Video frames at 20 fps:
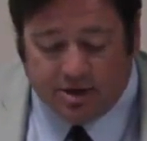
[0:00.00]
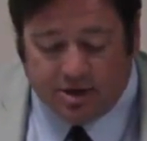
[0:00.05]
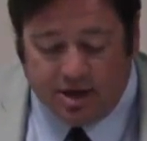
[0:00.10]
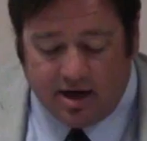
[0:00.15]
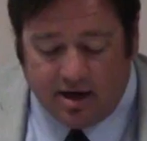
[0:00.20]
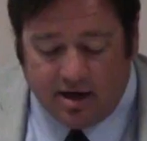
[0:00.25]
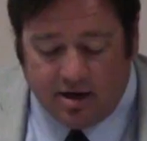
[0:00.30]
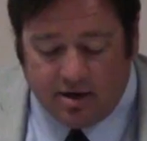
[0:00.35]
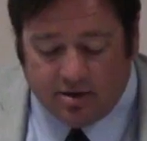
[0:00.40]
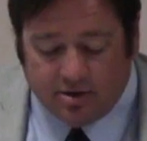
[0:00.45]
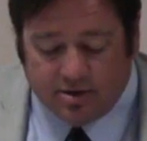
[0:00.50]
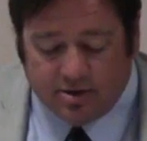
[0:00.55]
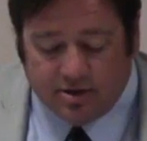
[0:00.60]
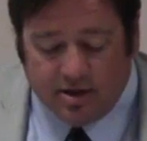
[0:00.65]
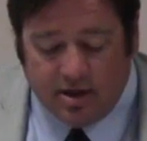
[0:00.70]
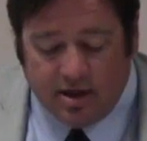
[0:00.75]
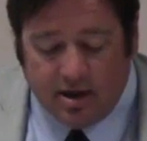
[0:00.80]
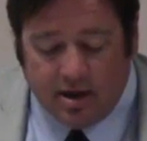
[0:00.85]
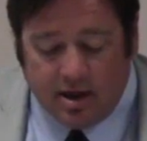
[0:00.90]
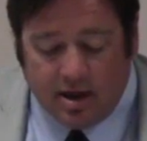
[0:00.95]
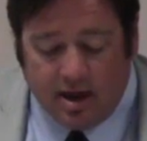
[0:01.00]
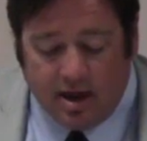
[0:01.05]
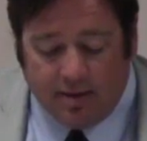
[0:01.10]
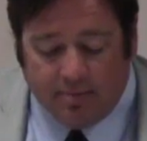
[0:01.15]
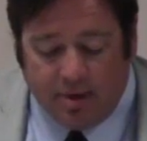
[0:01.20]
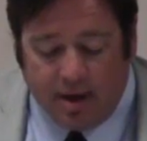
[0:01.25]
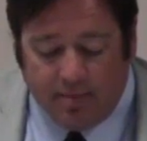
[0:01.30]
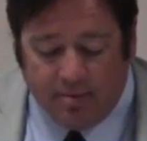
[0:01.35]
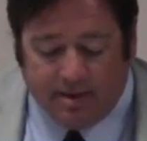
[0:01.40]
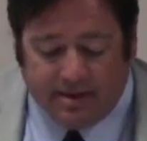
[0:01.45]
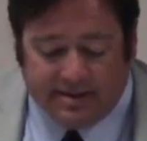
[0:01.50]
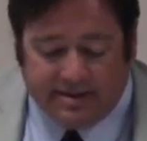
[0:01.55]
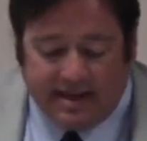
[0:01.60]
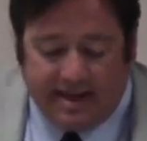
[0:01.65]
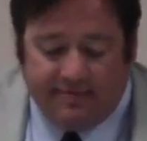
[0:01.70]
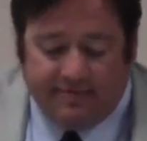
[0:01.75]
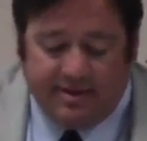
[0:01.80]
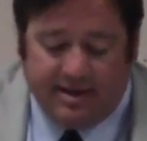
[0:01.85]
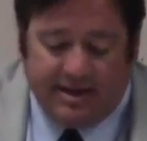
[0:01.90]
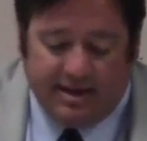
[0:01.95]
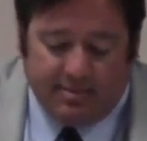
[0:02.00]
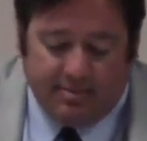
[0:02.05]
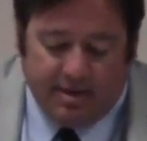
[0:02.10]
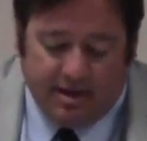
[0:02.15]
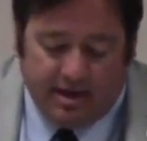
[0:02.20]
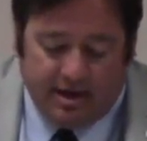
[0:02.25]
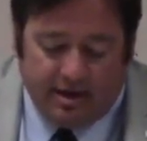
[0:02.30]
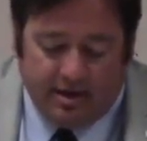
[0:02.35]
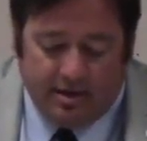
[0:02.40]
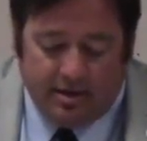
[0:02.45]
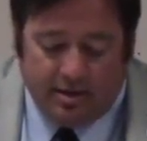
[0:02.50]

chairs, uh, Public Safety Committee.